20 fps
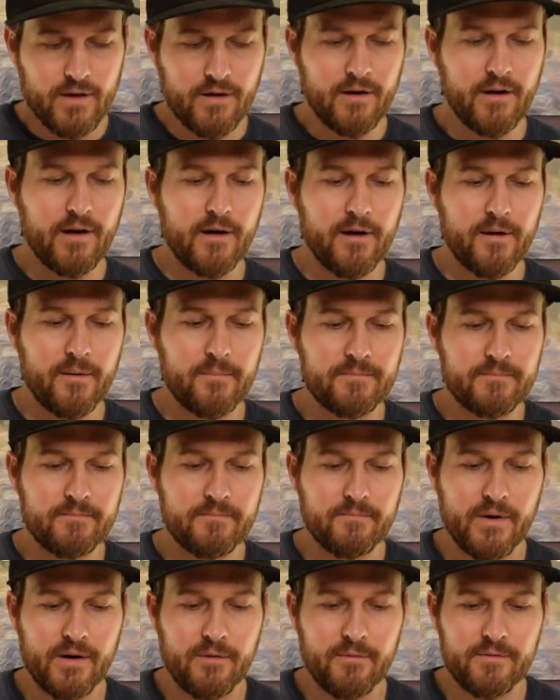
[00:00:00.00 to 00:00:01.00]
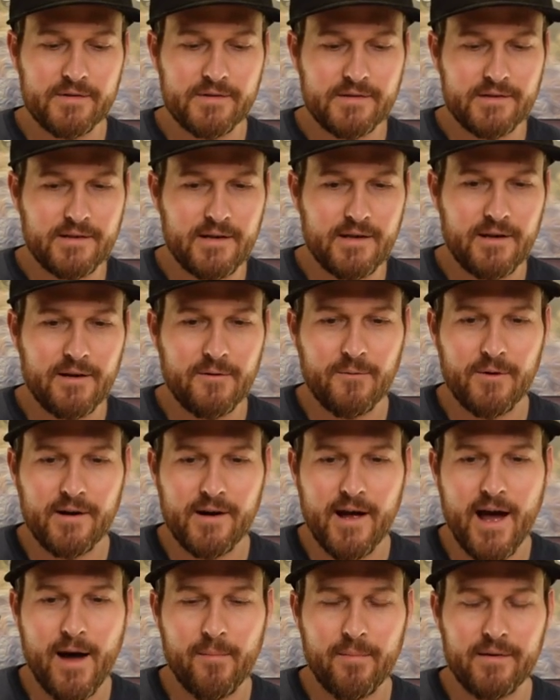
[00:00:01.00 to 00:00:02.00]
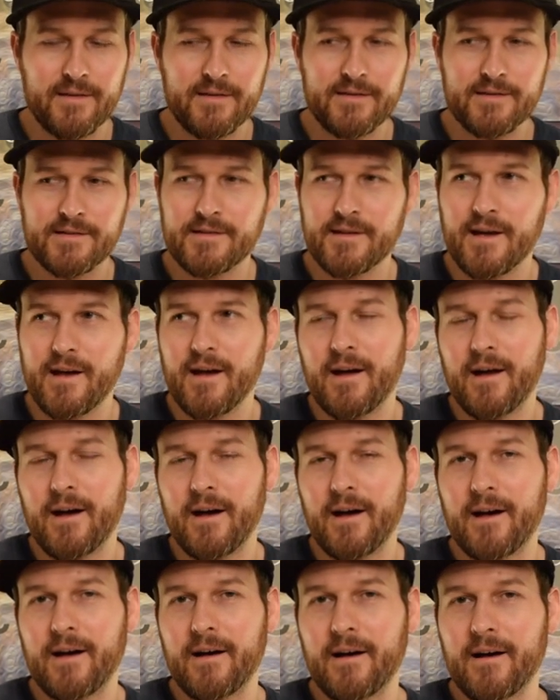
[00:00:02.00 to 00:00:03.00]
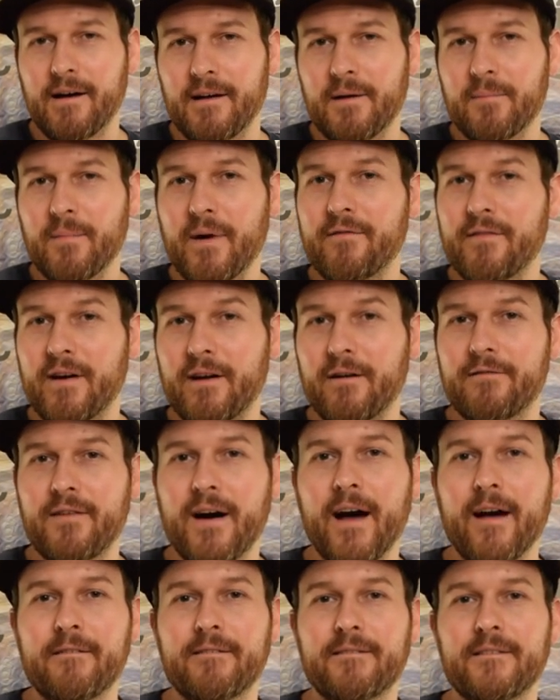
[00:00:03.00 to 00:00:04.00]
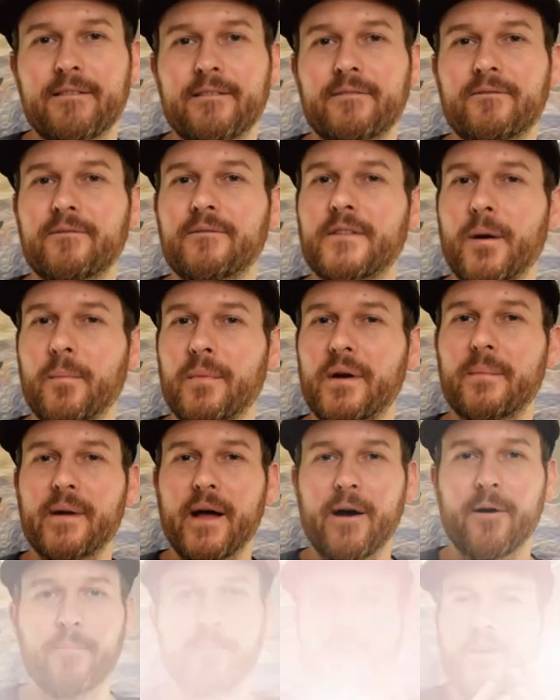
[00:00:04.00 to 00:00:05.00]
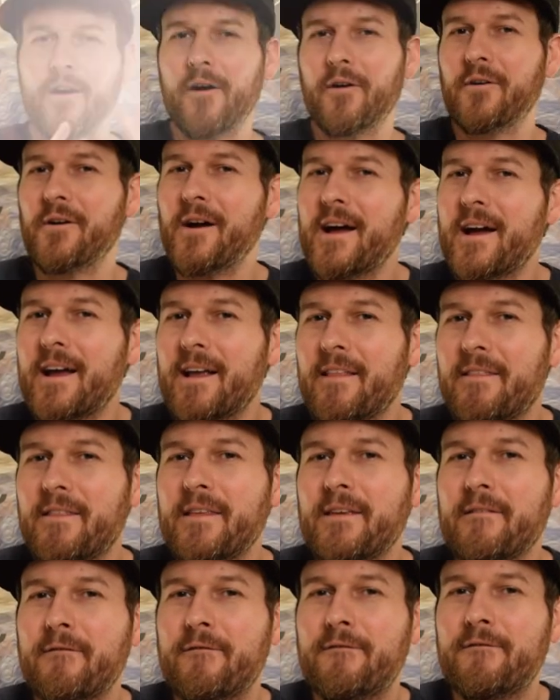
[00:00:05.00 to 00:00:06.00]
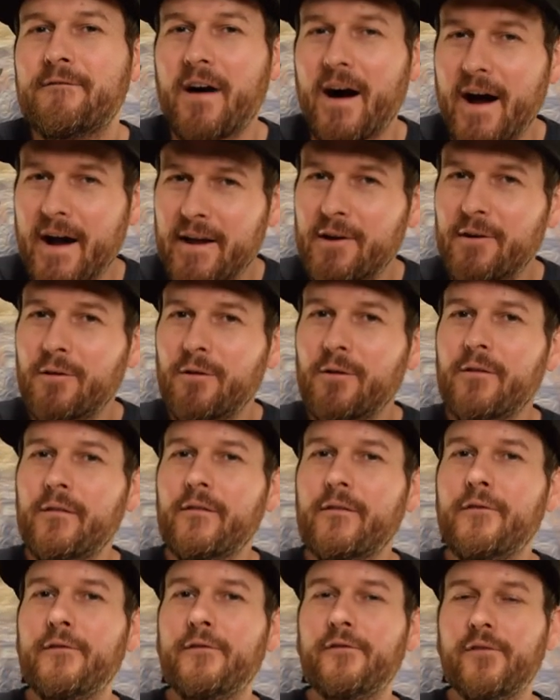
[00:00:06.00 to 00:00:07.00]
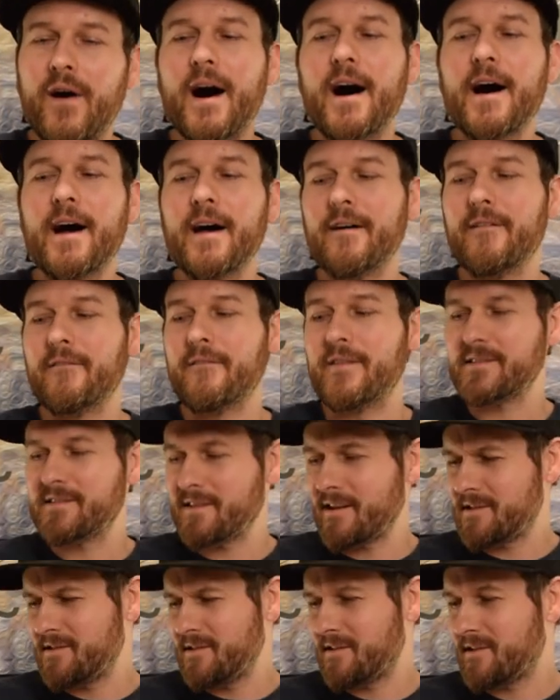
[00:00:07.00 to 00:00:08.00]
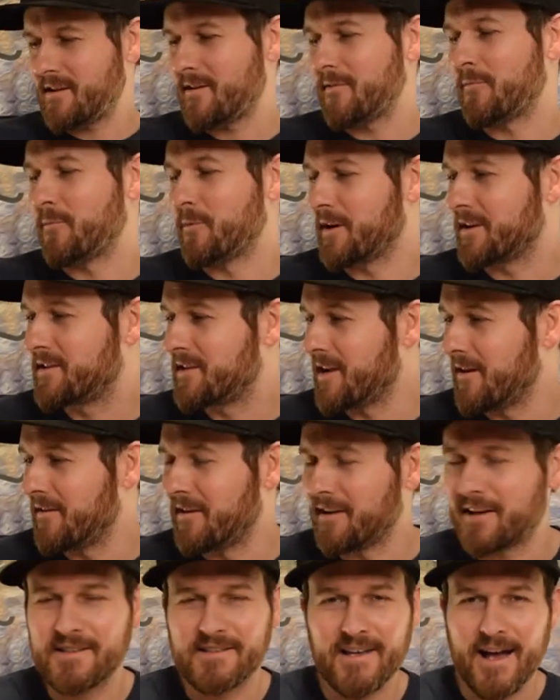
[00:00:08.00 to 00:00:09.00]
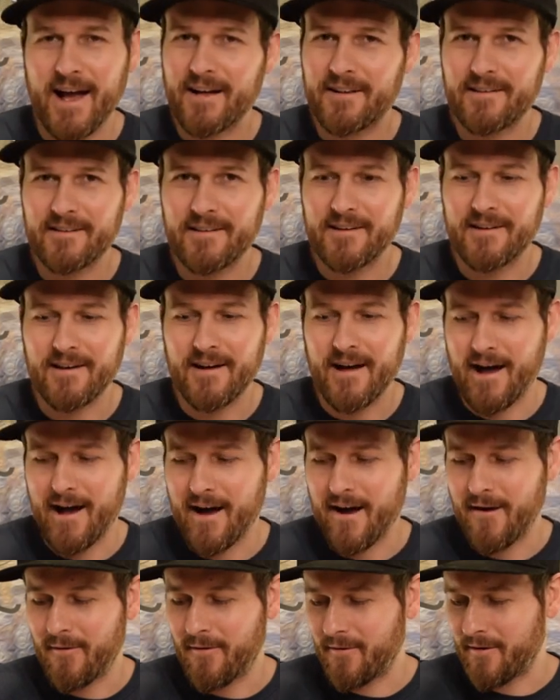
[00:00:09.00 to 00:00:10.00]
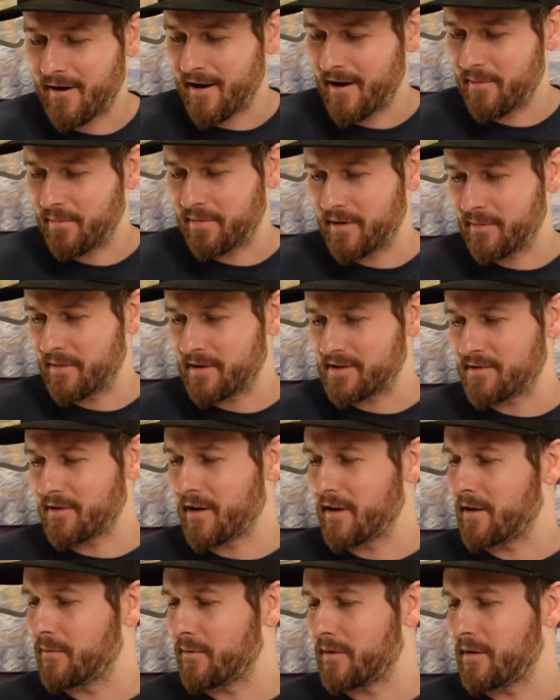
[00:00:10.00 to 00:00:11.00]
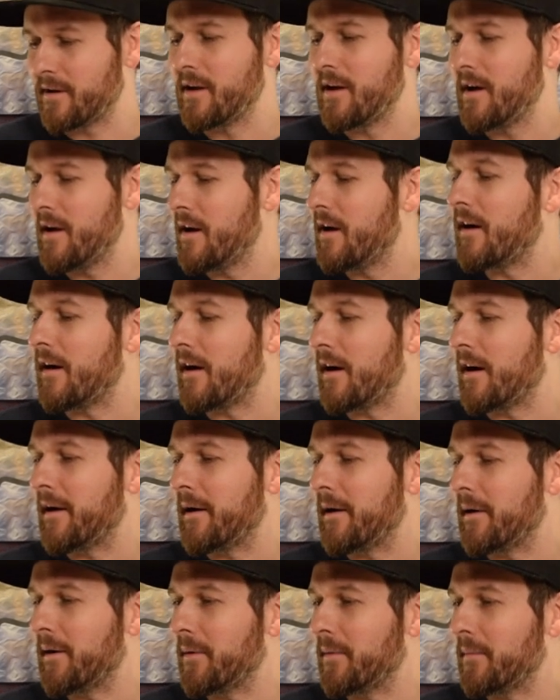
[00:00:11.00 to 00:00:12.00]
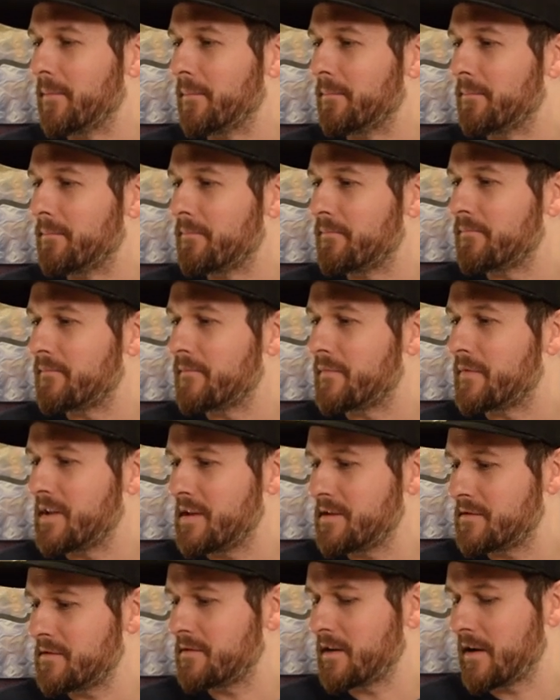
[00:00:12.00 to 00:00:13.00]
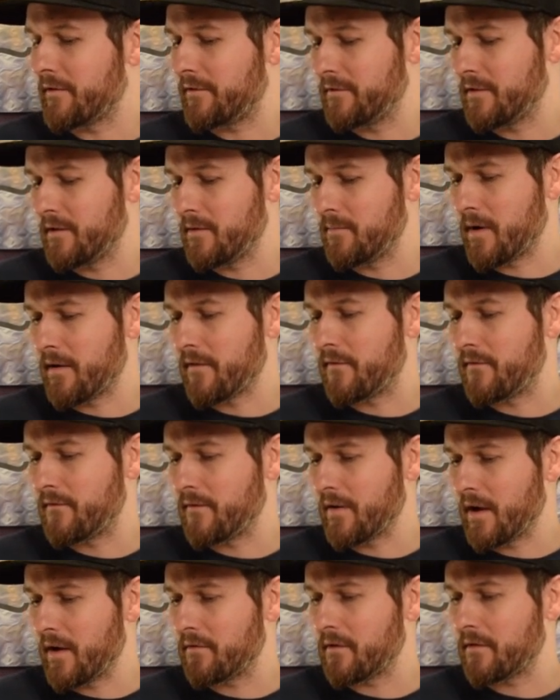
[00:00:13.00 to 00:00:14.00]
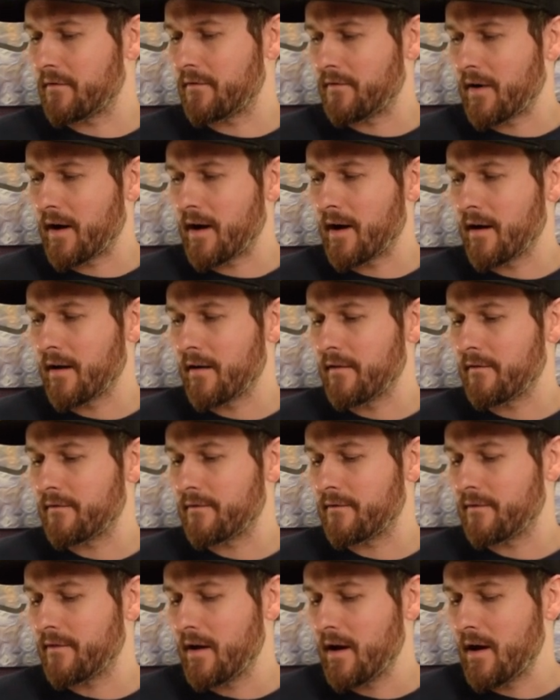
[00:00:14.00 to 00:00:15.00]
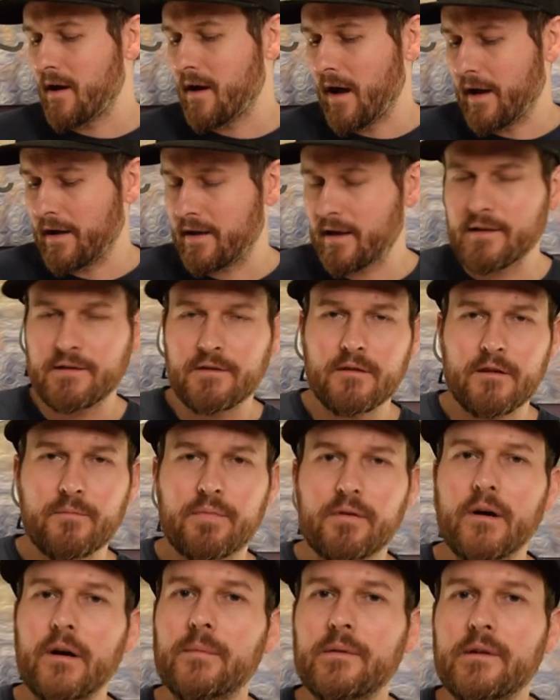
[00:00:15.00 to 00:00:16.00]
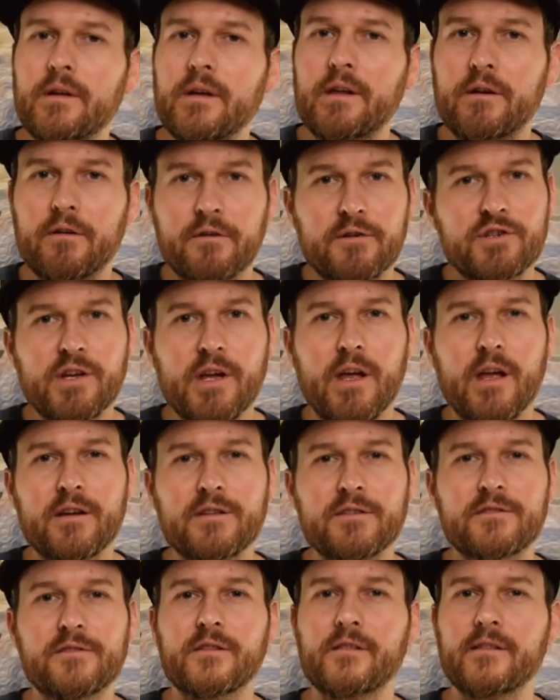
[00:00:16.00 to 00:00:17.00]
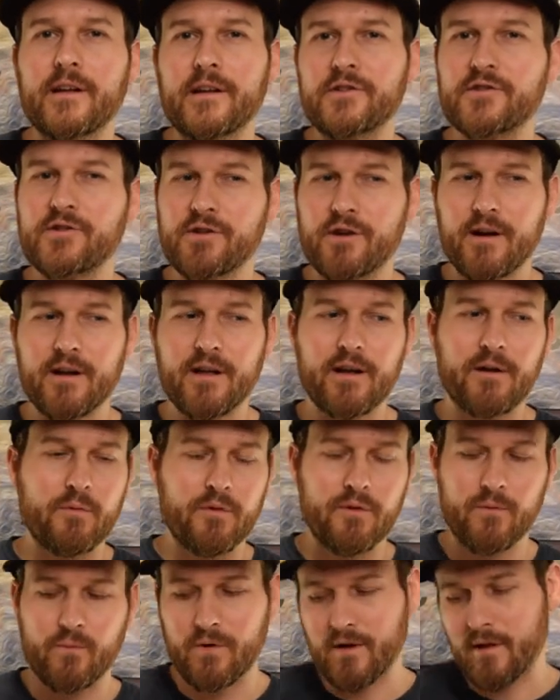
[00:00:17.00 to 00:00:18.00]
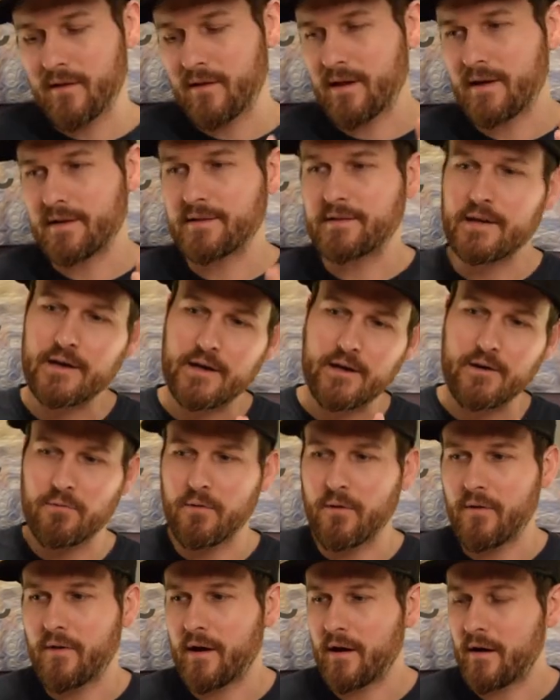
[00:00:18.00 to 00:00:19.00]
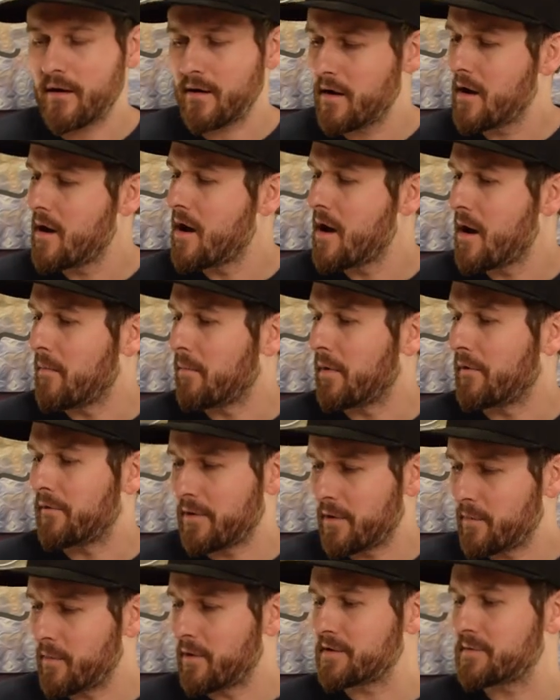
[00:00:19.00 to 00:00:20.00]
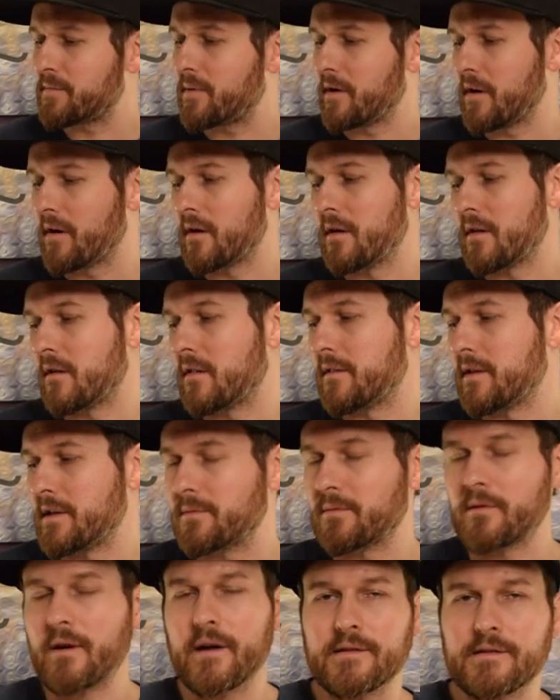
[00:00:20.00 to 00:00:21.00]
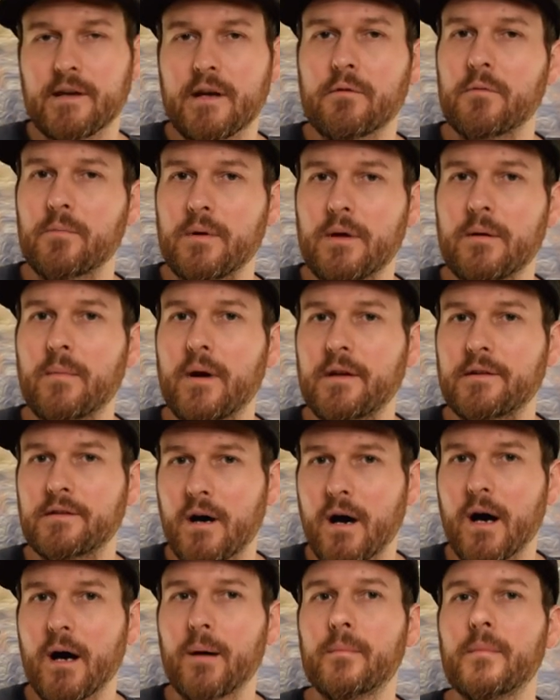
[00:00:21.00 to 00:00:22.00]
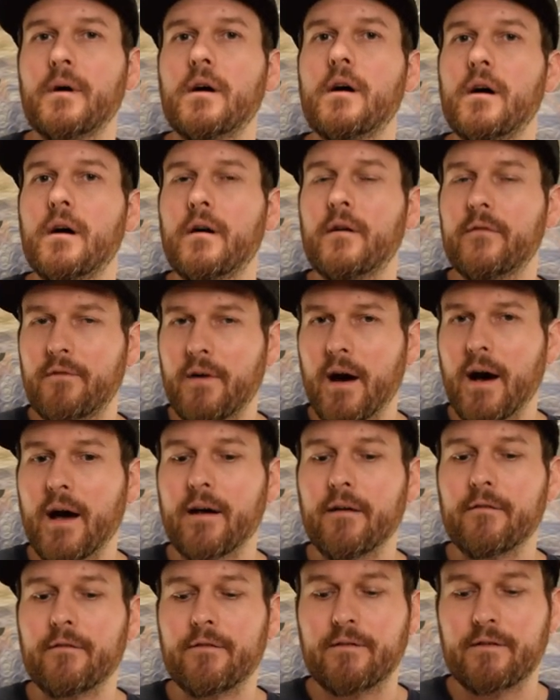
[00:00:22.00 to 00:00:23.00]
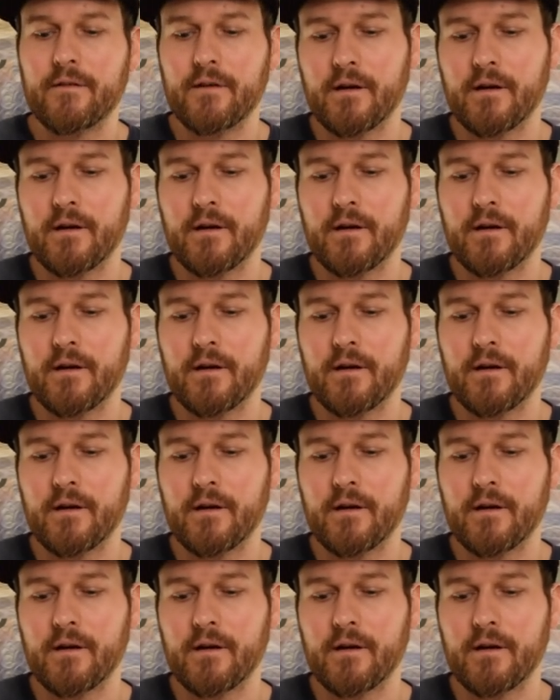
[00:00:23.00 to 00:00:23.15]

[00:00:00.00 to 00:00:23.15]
Um, but we'll see what happens uh, in my final five coming up now. All right, the final five. This actually kind of worked out exactly how I pretty much thought it would. Um, these are definitely my favorite five. I guess you could probably interchange the Glendronach with one of these here or there, but for the most part, uh, these would I say would be my top five.